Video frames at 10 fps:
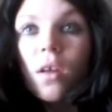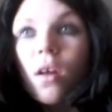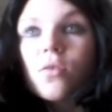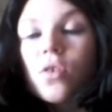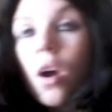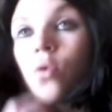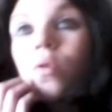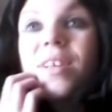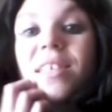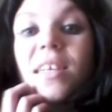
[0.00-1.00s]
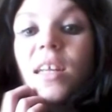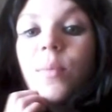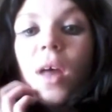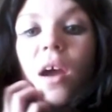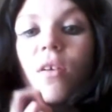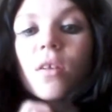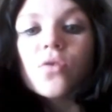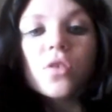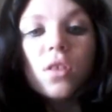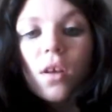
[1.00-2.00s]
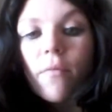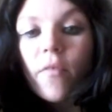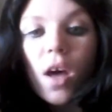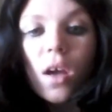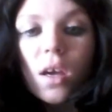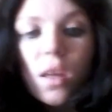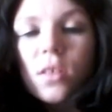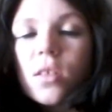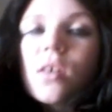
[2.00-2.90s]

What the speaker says: and I'd already seen him there, and I was just like, fuck it.